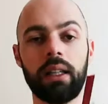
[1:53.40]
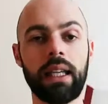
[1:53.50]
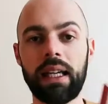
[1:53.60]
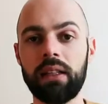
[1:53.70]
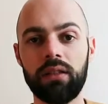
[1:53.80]

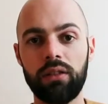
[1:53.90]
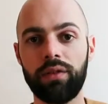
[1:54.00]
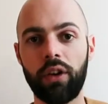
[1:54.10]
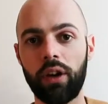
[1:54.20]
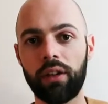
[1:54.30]
Again,
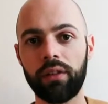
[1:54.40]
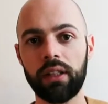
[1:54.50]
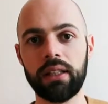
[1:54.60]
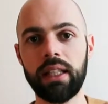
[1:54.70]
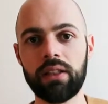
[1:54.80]
you've heard of
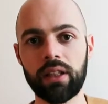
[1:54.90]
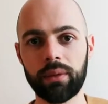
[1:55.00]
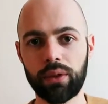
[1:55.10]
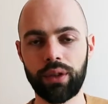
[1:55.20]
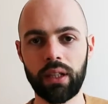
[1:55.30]
it, needs
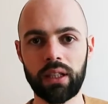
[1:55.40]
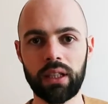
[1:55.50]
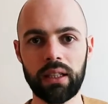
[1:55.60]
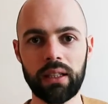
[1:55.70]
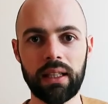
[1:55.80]
no introduction.